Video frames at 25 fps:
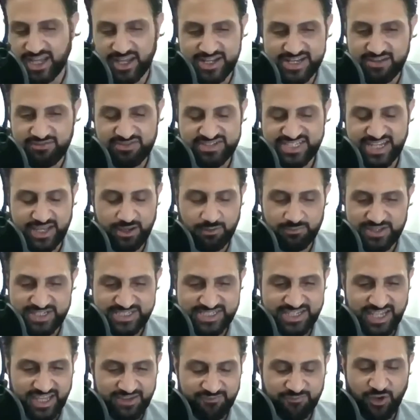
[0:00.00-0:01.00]
I never stay up
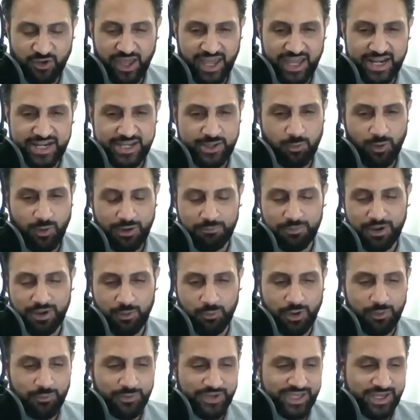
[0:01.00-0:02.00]
this late for anyone. But
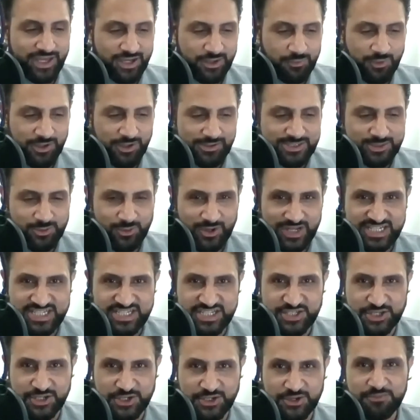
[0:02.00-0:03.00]
when we heard we were talking to
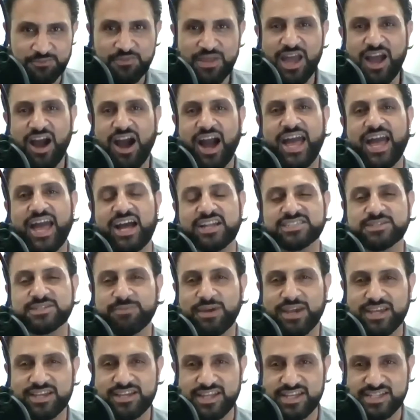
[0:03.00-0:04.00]
you, I had to
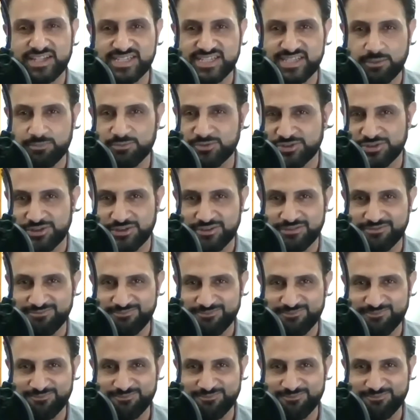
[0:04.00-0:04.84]
make an exception.